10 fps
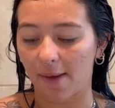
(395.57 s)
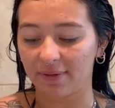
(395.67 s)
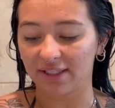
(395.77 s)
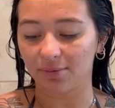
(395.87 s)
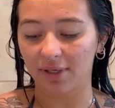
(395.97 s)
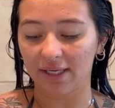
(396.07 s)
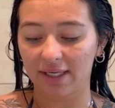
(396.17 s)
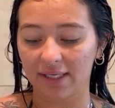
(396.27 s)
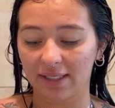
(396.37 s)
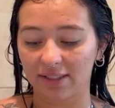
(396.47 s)
This one
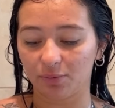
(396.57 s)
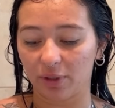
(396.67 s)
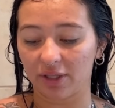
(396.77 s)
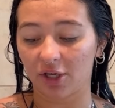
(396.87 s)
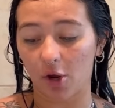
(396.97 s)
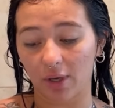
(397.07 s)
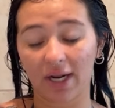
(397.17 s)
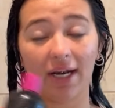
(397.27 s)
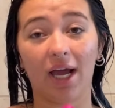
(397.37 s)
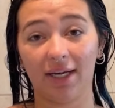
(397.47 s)
is with
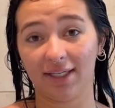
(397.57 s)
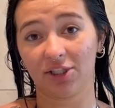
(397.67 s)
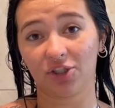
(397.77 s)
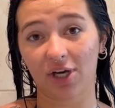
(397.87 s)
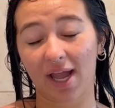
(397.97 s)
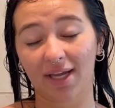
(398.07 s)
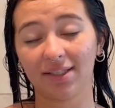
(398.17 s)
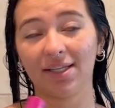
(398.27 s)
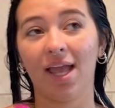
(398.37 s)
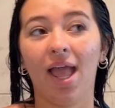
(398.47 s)
coconut and honey
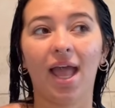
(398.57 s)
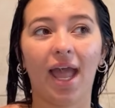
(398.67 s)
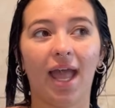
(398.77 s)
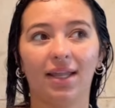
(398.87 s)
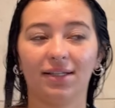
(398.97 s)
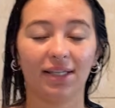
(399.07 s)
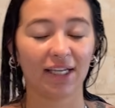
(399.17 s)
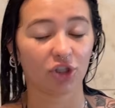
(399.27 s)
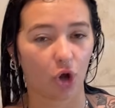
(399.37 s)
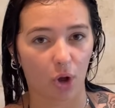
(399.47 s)
extract. And
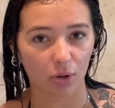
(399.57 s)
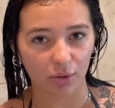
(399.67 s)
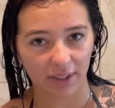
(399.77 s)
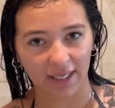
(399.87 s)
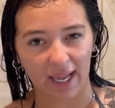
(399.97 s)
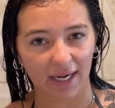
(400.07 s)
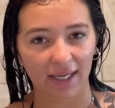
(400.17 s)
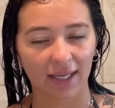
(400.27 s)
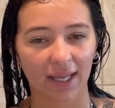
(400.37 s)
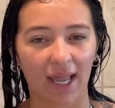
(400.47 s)
it's all
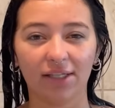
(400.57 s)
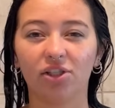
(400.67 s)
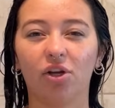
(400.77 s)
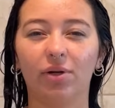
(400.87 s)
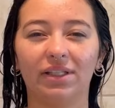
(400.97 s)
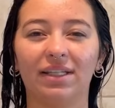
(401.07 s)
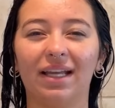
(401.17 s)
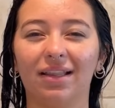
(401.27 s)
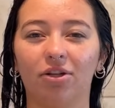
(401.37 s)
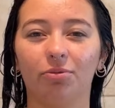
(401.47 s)
organic, and so it's like
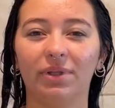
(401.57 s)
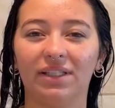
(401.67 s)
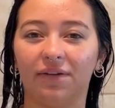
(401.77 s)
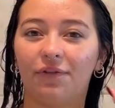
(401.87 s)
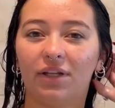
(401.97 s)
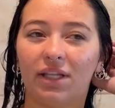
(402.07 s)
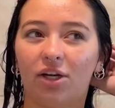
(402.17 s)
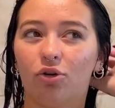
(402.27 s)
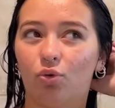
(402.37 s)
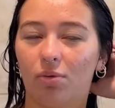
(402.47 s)
a little bit different
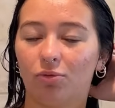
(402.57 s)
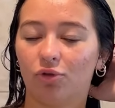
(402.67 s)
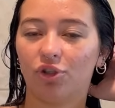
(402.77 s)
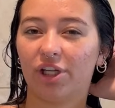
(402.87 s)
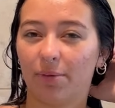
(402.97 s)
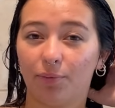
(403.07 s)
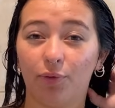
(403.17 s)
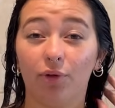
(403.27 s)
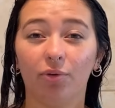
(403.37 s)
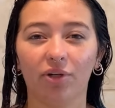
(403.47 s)
than a normal shampoo
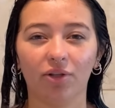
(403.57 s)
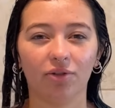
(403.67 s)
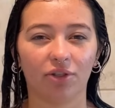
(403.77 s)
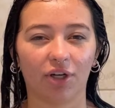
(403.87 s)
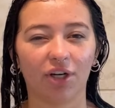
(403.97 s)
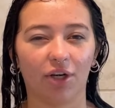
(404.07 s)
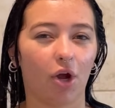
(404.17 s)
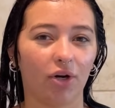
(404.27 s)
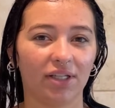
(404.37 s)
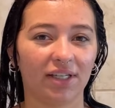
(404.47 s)
you would use. You're gonna
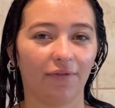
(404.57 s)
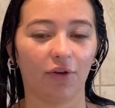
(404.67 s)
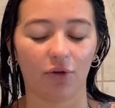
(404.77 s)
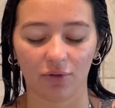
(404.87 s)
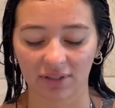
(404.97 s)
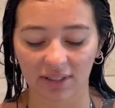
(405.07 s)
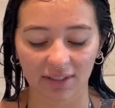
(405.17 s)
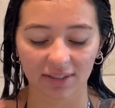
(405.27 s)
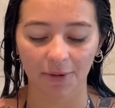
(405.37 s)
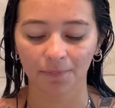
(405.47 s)
notice if you use
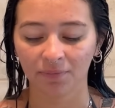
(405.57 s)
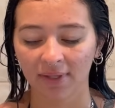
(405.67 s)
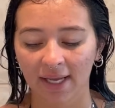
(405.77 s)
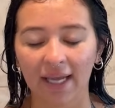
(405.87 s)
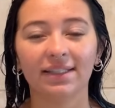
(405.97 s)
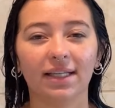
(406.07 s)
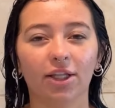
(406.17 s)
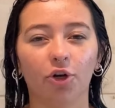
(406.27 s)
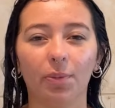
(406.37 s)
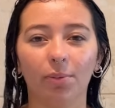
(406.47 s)
this, it's a
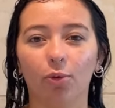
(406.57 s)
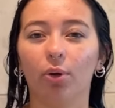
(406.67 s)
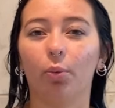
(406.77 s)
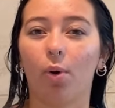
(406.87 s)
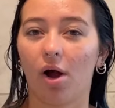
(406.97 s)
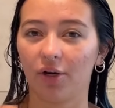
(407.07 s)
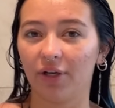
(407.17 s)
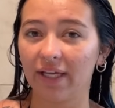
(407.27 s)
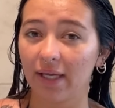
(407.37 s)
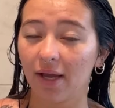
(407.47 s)
little bit more
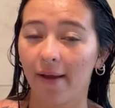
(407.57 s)
watery,